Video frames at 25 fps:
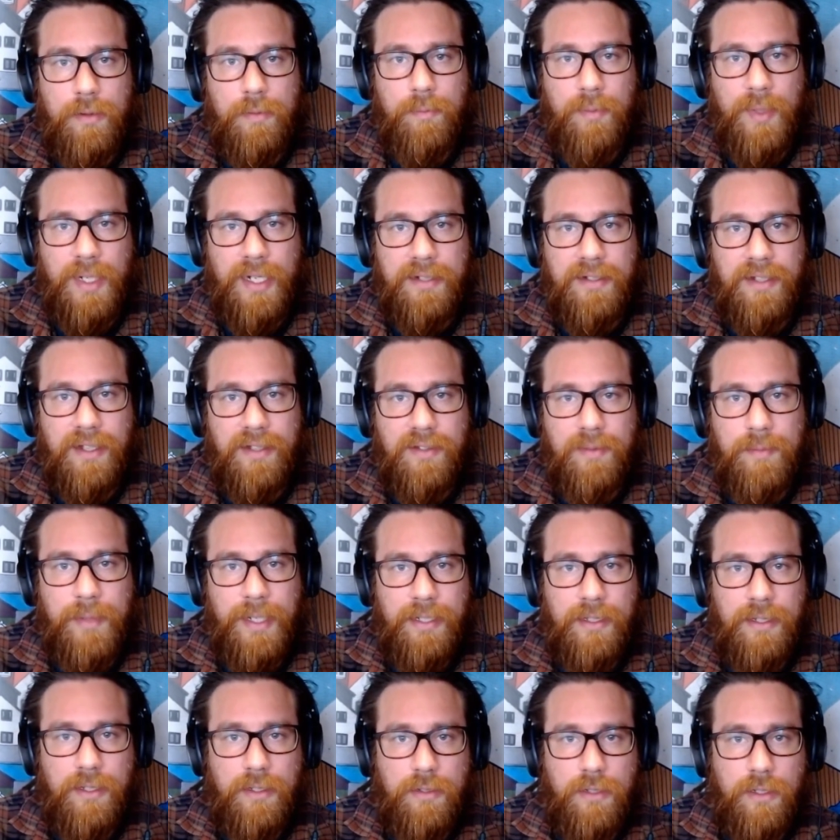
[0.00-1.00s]
but it does
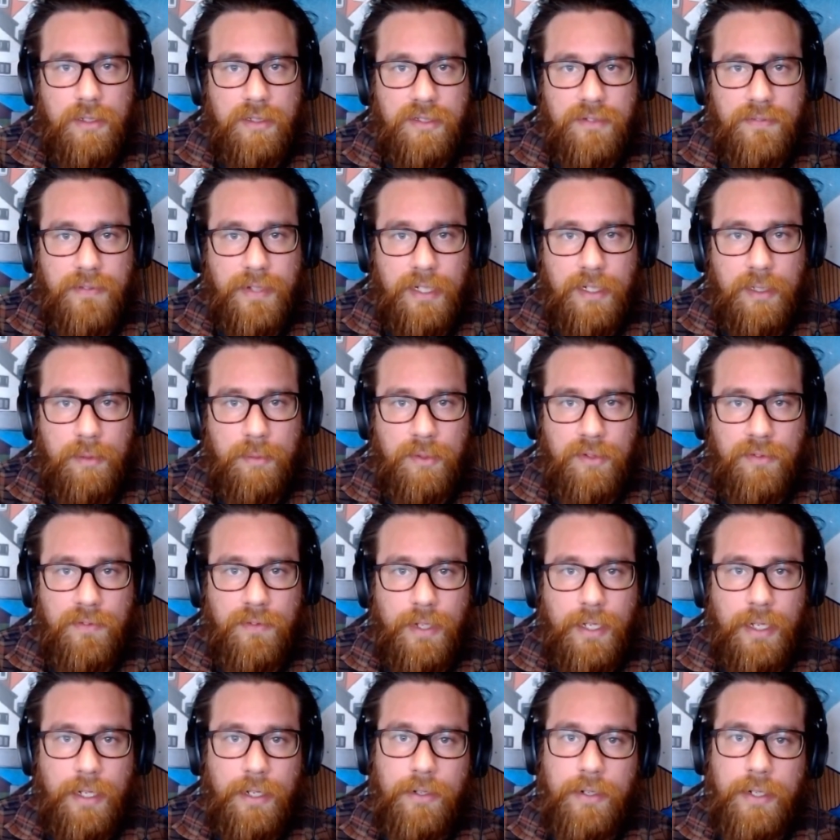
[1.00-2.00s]
make the logs available
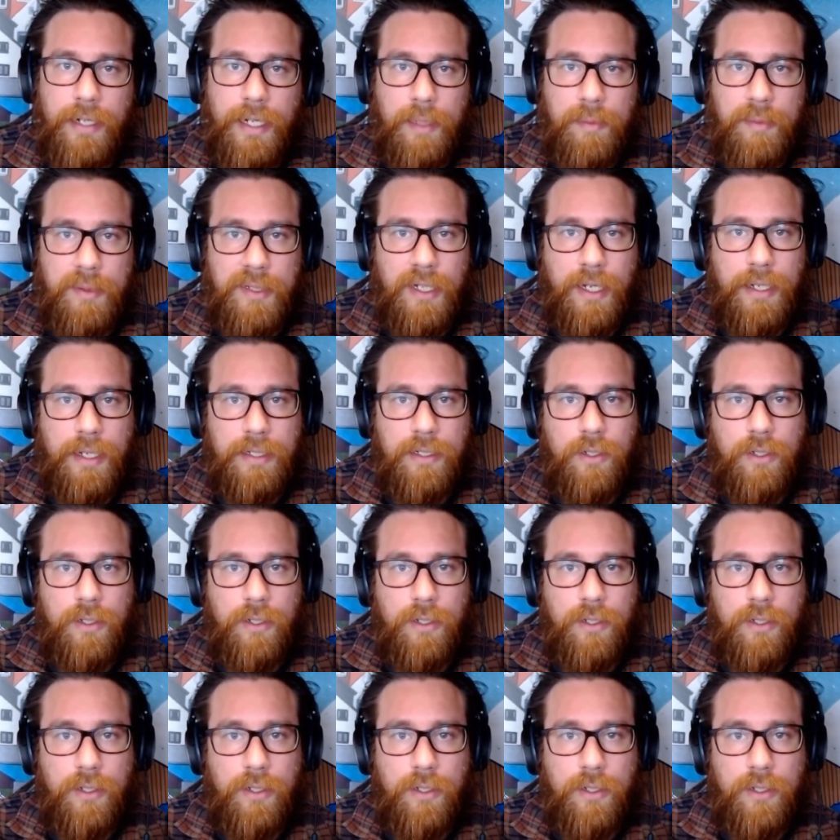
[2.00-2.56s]
via an API